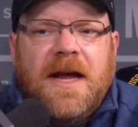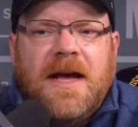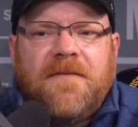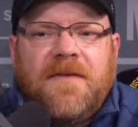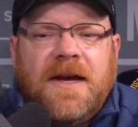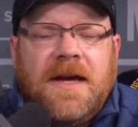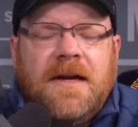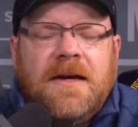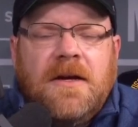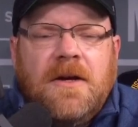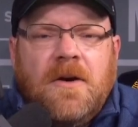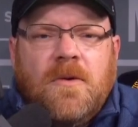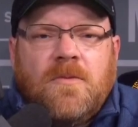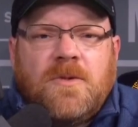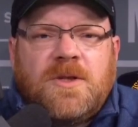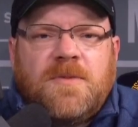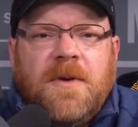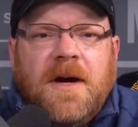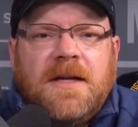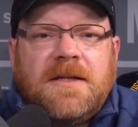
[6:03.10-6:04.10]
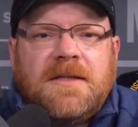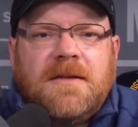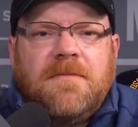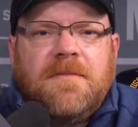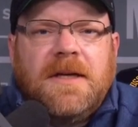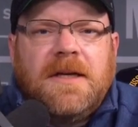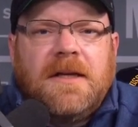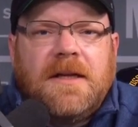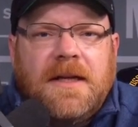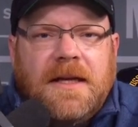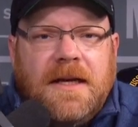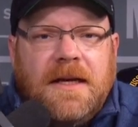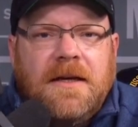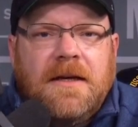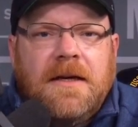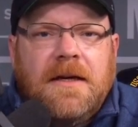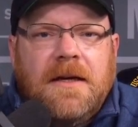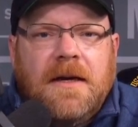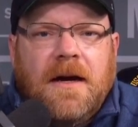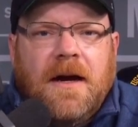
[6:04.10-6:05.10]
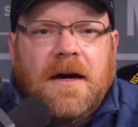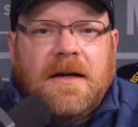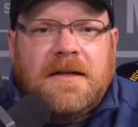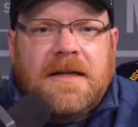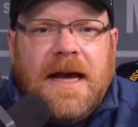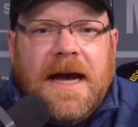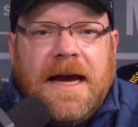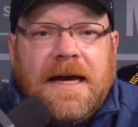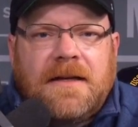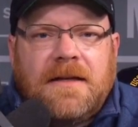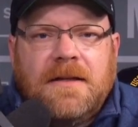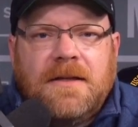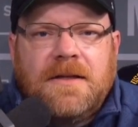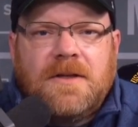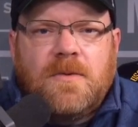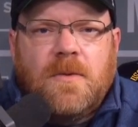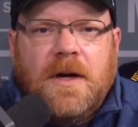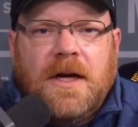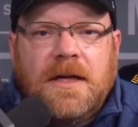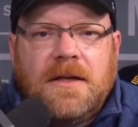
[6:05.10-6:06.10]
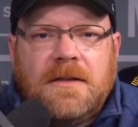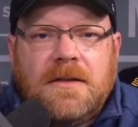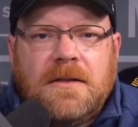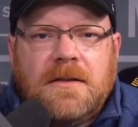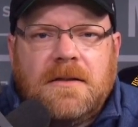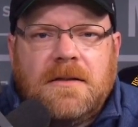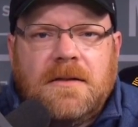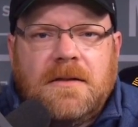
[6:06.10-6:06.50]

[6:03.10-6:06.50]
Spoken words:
have a responsibility to act in these ways?